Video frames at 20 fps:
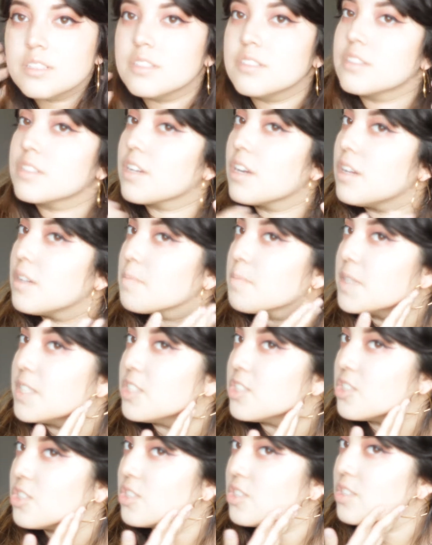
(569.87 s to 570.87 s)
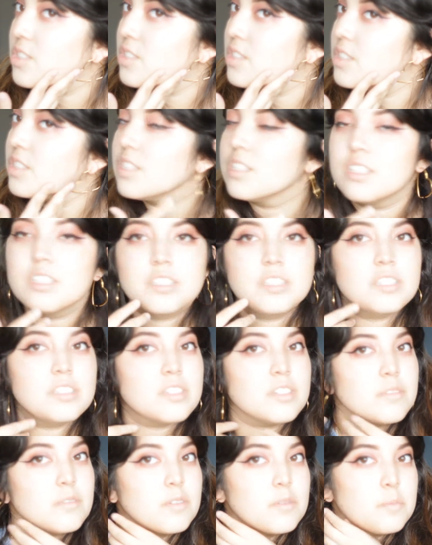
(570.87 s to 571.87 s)
These are called pinchers.
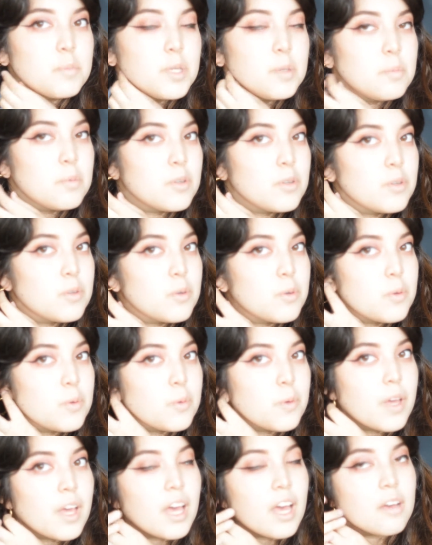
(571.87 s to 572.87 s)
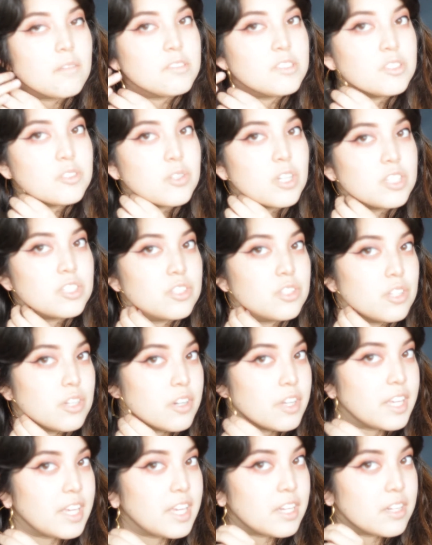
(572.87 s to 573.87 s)
These are for people who have stretched
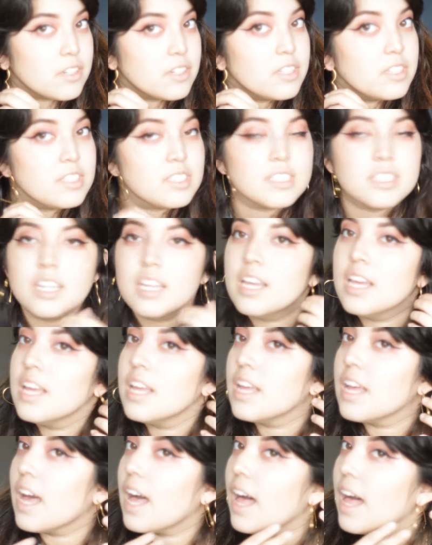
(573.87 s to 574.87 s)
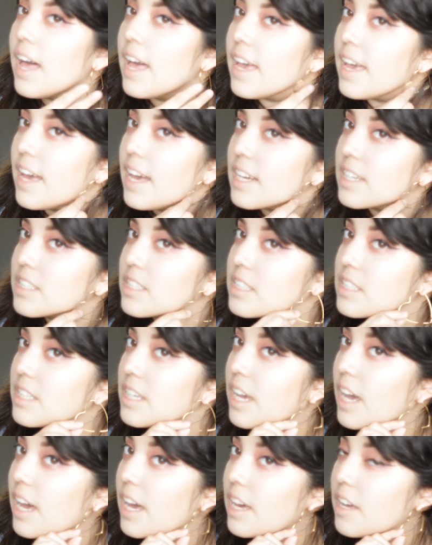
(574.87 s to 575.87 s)
their ears. I
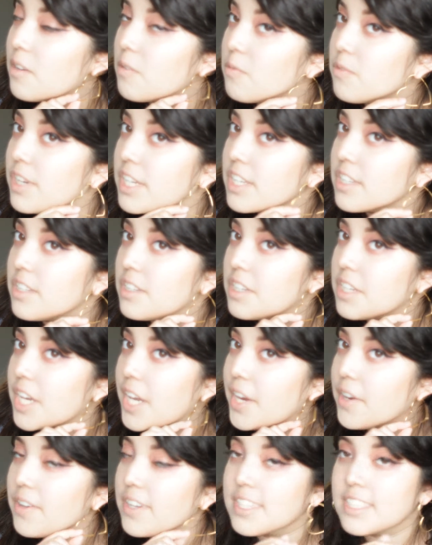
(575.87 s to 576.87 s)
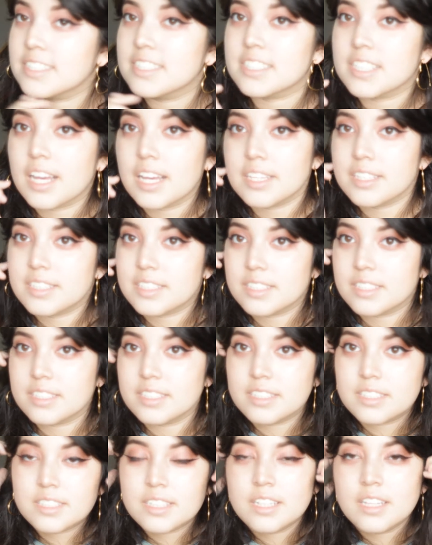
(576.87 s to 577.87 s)
actually had regular earring
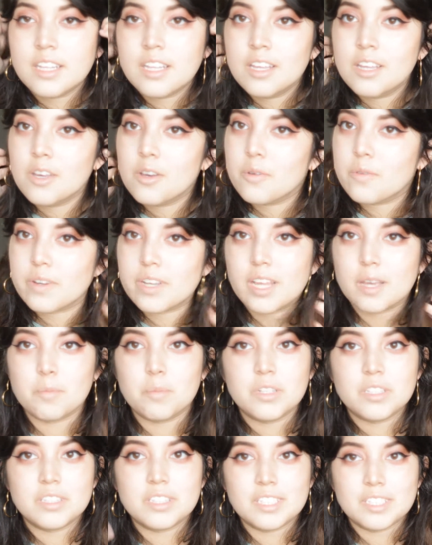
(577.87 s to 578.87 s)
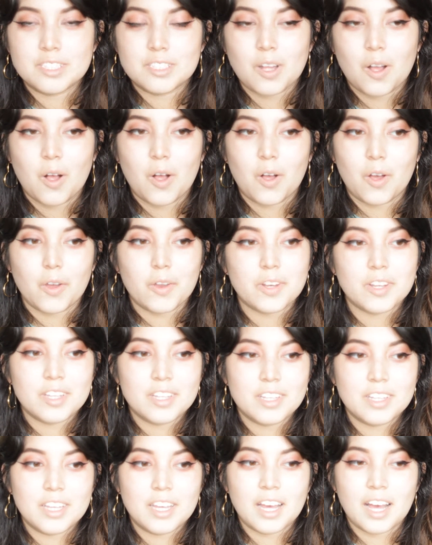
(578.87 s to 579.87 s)
sizes. When I put these on,
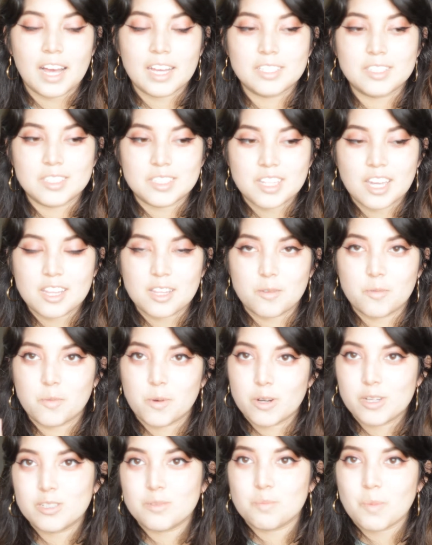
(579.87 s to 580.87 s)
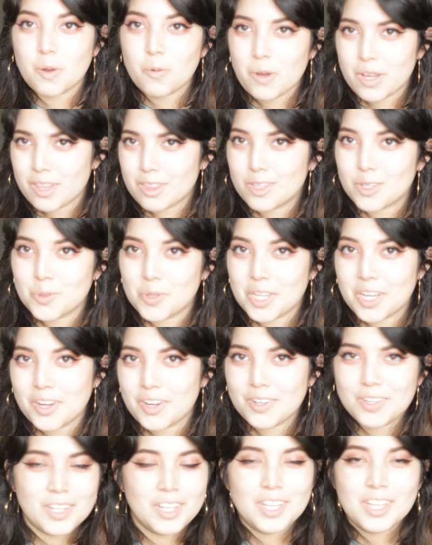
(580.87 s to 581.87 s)
I just kind of forced my way through
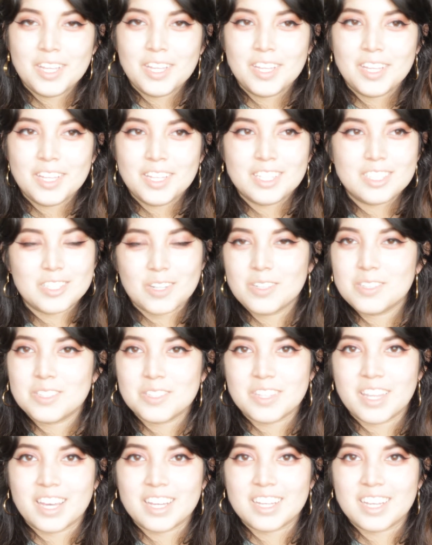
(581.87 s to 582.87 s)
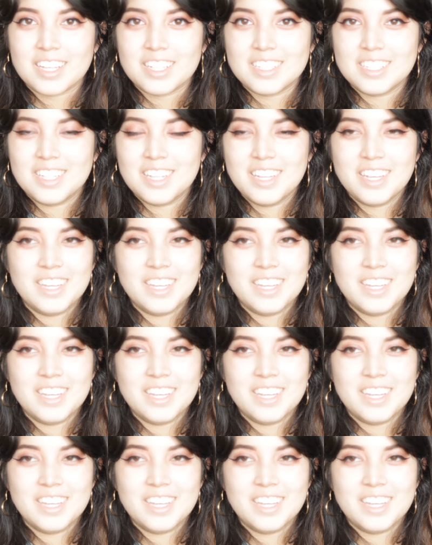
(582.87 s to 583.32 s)
there. Don't do that guys.